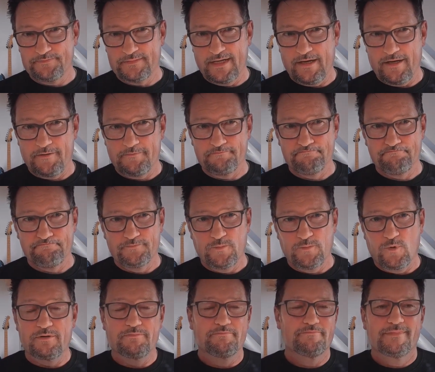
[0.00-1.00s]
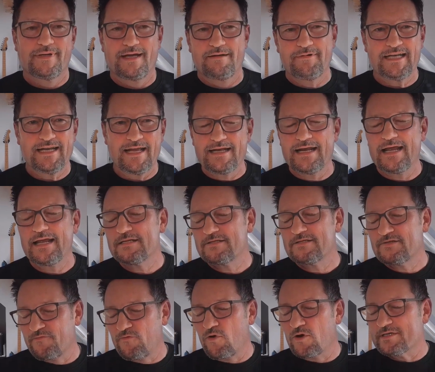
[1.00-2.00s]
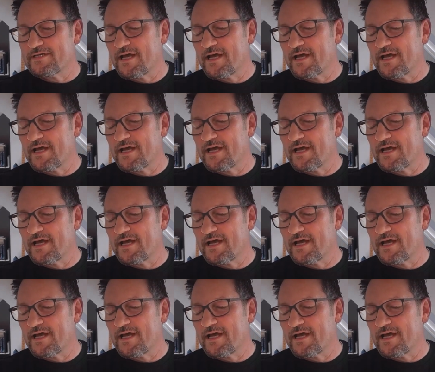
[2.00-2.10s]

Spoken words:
what I mean, and it's of course